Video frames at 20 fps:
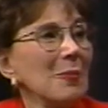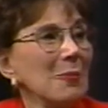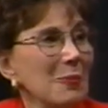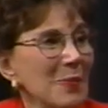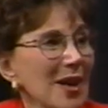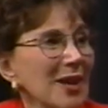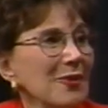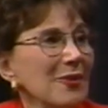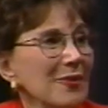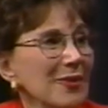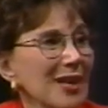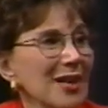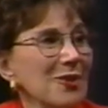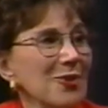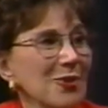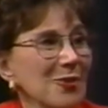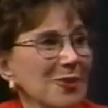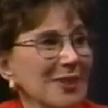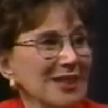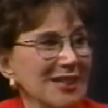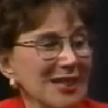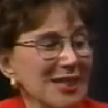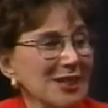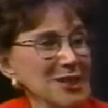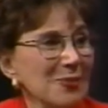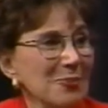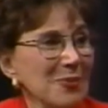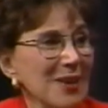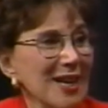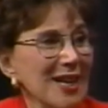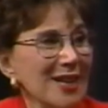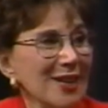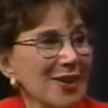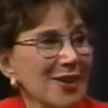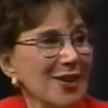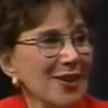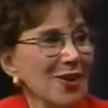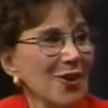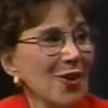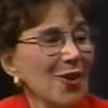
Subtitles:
better than you anticipated,